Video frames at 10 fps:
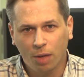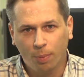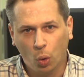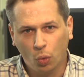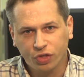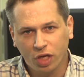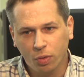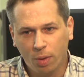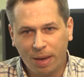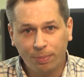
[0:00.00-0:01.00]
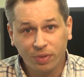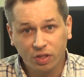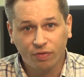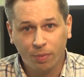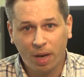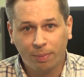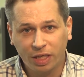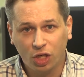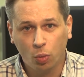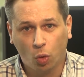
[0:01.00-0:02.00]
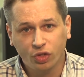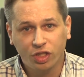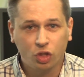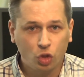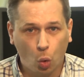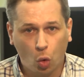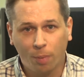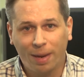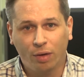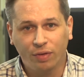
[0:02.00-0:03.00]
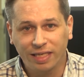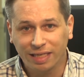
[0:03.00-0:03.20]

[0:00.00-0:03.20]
But also there were members of the public who wanted to talk about their